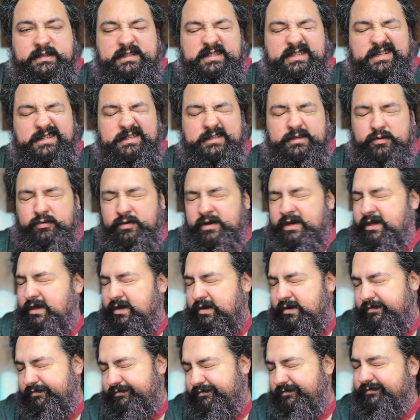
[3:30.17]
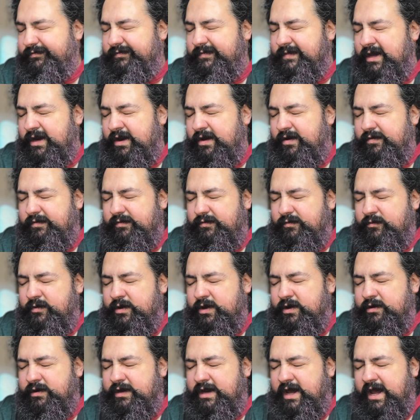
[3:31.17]
just a really,
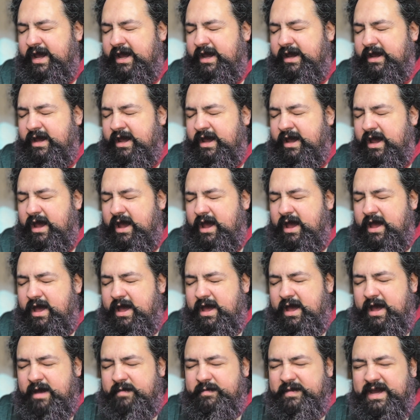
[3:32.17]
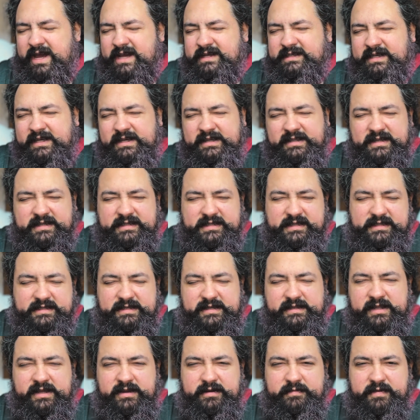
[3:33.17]
weird day. I'm guessing this is a
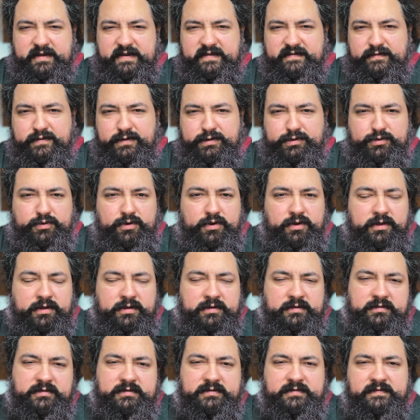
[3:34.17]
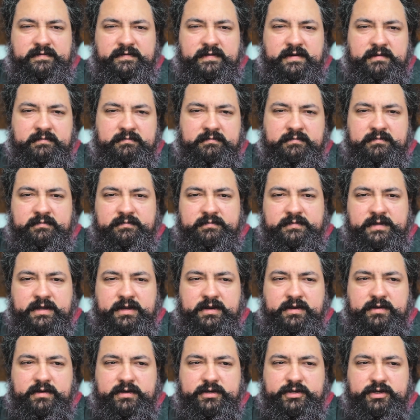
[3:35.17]
little bit of withdrawal from,
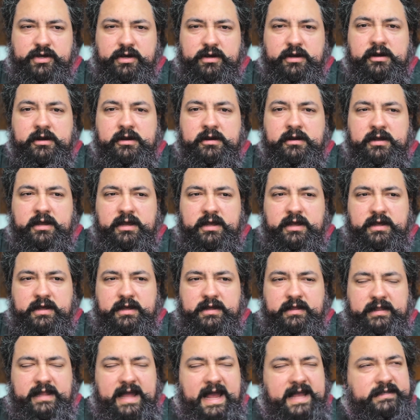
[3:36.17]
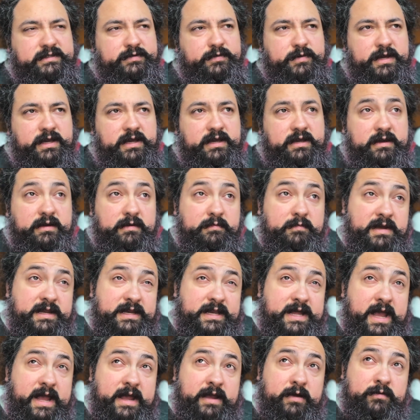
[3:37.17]
sugar. Last week, my
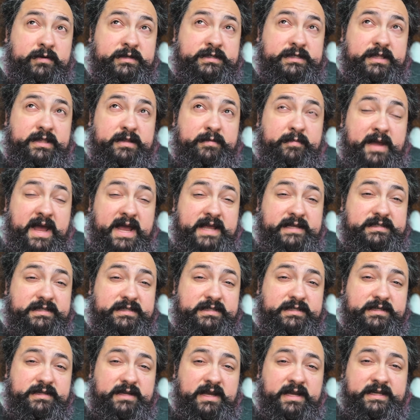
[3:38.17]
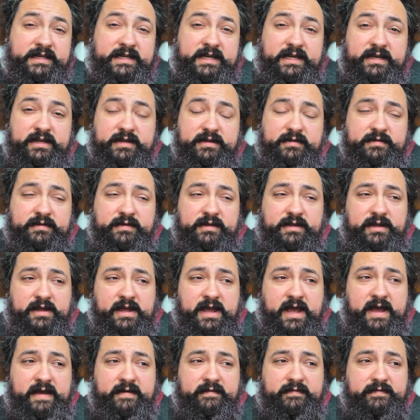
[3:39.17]
diet wasn't the best. I did
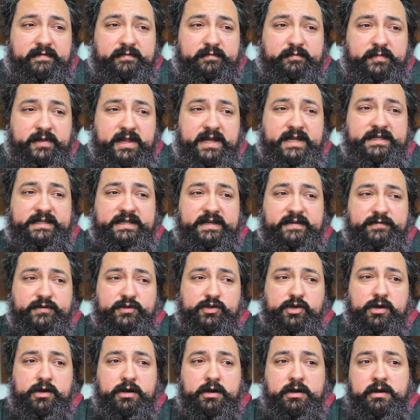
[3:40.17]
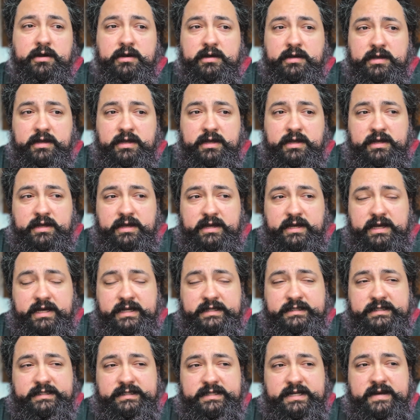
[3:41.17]
have plenty of sugar
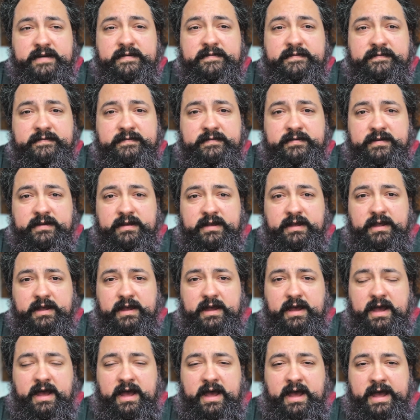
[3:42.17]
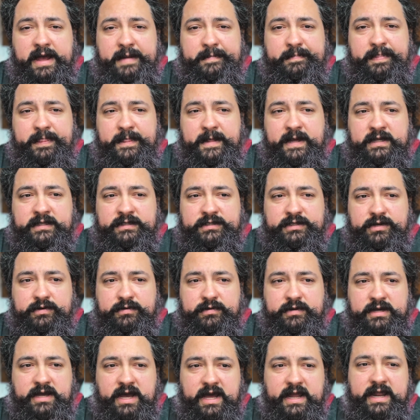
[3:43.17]
and stuff. And so
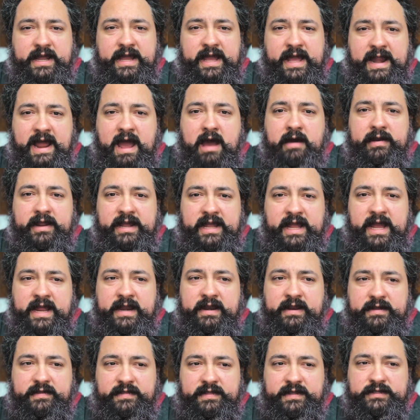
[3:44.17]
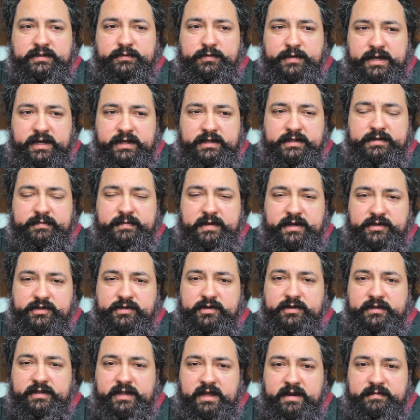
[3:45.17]
cutting it out again this week to make
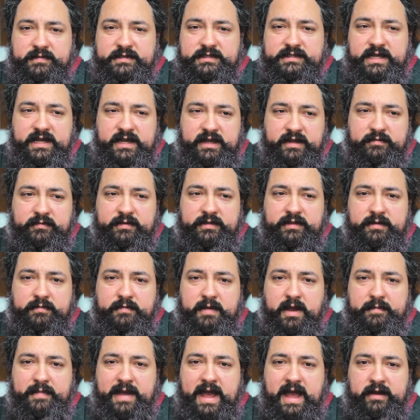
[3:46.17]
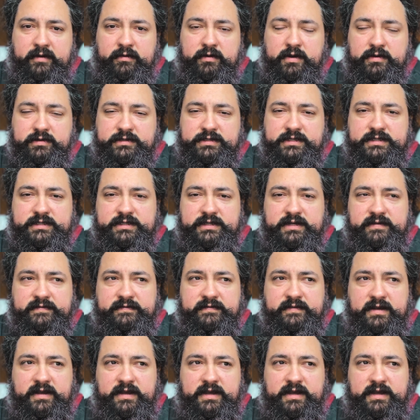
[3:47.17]
sure that I'm staying within my macros and stuff,